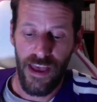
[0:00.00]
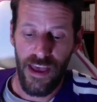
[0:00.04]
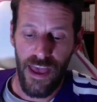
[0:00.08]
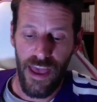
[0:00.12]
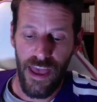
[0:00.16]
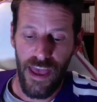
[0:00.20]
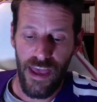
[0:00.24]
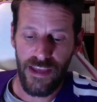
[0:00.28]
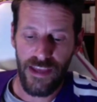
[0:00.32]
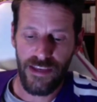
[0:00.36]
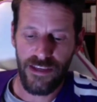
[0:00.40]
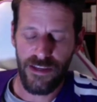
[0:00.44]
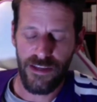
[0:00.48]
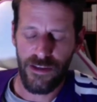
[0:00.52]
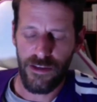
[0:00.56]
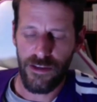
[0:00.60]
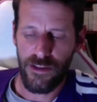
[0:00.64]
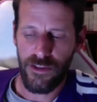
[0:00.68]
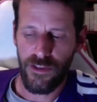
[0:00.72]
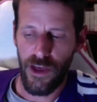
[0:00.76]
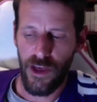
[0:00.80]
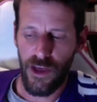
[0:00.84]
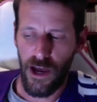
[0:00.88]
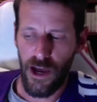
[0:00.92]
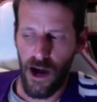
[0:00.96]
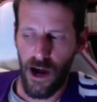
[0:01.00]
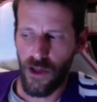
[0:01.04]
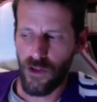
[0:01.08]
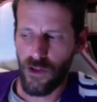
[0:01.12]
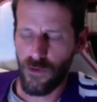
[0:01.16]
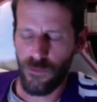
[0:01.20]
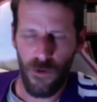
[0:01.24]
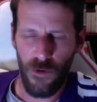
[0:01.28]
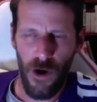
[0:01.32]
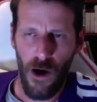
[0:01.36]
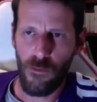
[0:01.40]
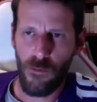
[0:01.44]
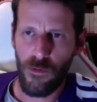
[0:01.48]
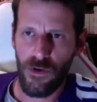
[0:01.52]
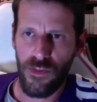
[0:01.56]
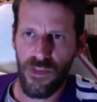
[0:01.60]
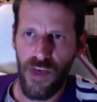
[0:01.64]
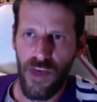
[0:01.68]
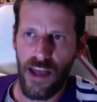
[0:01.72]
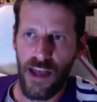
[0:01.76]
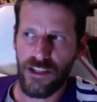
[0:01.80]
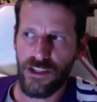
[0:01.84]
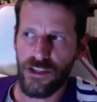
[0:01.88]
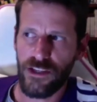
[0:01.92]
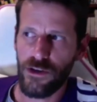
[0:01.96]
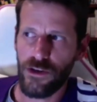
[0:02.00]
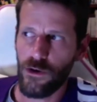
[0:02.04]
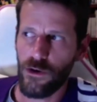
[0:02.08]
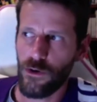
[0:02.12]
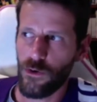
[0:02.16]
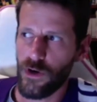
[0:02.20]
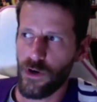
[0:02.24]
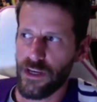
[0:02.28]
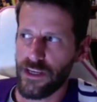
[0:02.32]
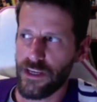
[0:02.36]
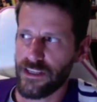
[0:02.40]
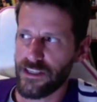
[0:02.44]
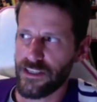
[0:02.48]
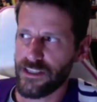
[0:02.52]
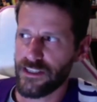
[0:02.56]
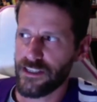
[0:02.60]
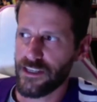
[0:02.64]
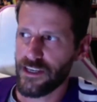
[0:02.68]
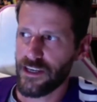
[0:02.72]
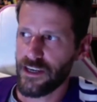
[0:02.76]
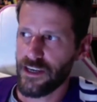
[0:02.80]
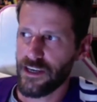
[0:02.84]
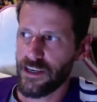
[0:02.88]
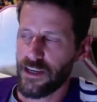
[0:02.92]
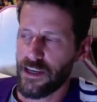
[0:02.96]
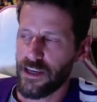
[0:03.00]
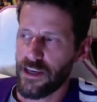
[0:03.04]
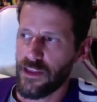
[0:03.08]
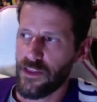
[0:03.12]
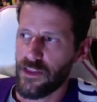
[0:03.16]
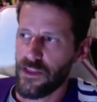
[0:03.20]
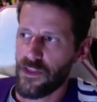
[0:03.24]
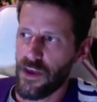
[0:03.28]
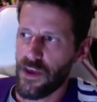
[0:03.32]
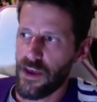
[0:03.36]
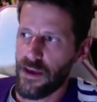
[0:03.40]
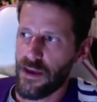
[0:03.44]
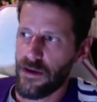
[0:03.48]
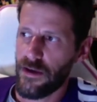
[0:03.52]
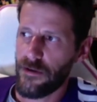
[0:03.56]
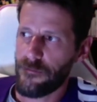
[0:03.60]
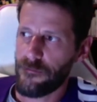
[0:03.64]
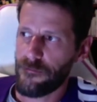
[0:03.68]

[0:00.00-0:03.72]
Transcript: and the other problem with that too is that